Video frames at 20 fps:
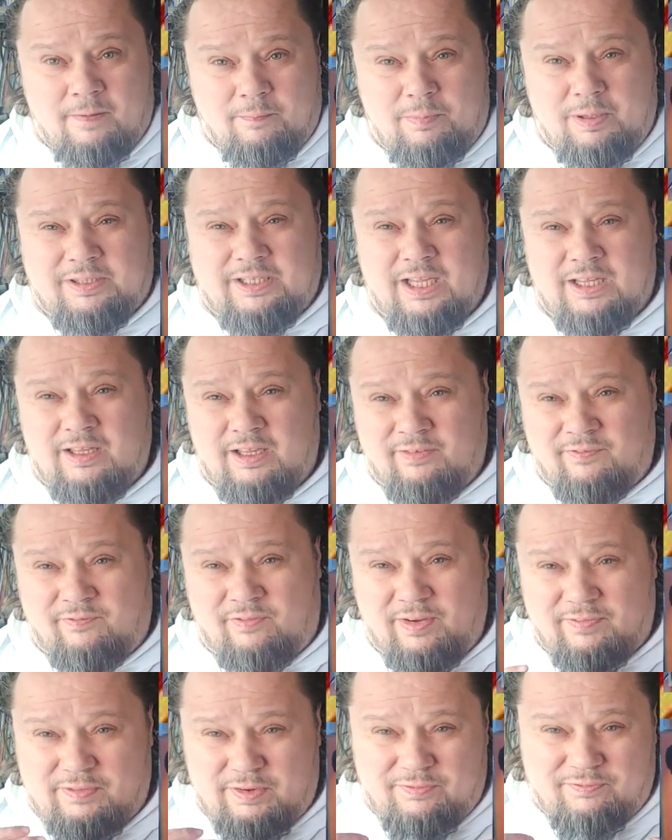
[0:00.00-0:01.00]
But then in
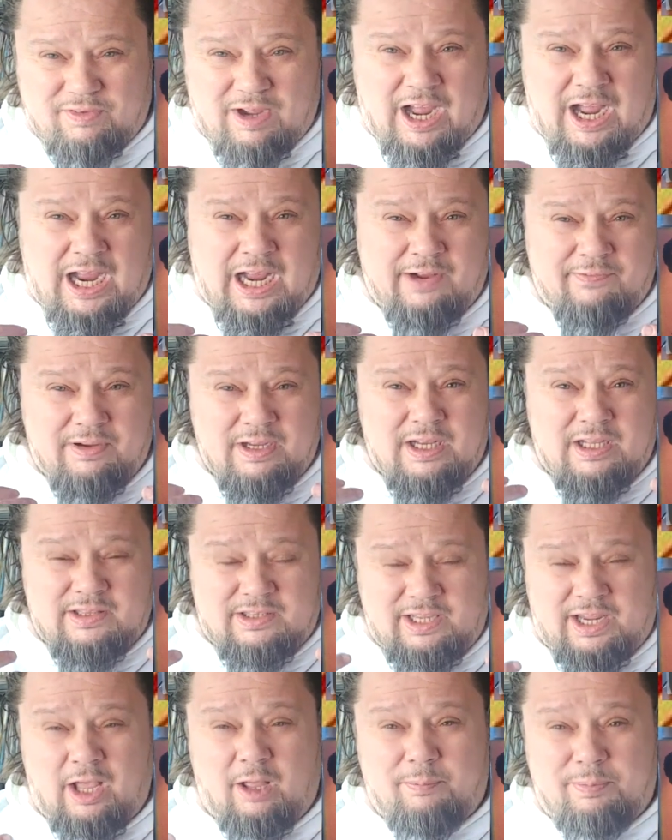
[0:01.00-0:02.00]
55,
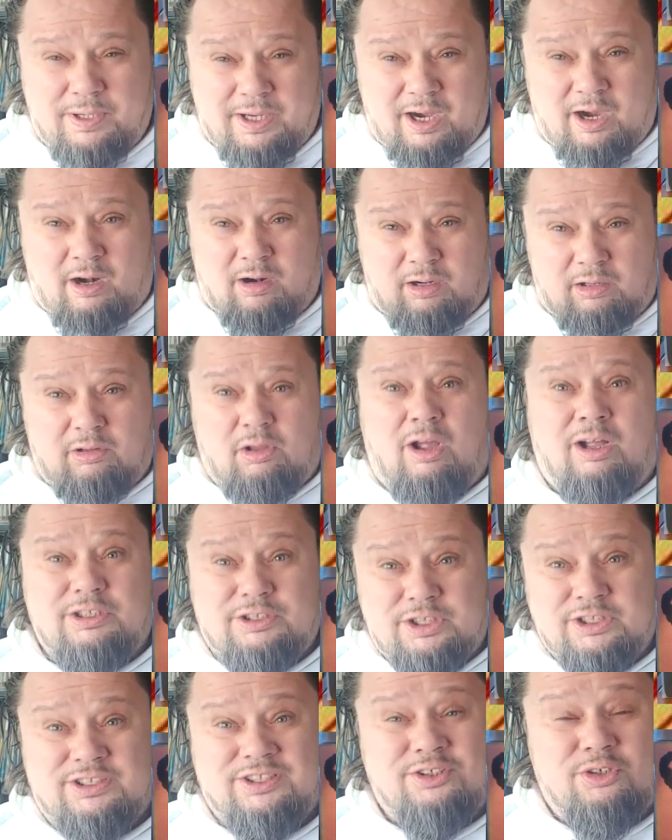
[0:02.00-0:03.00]
the LP era
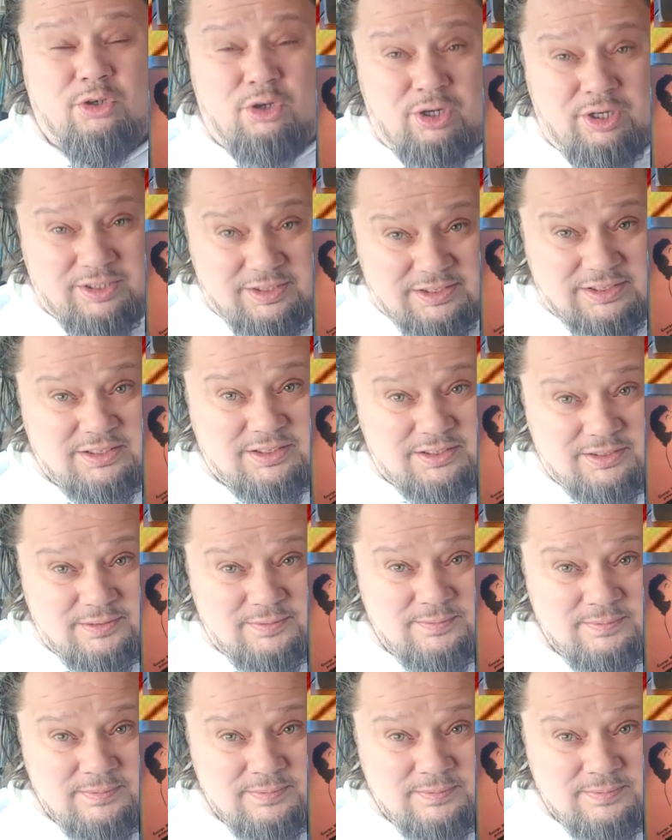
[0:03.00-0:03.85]
launches in earnest.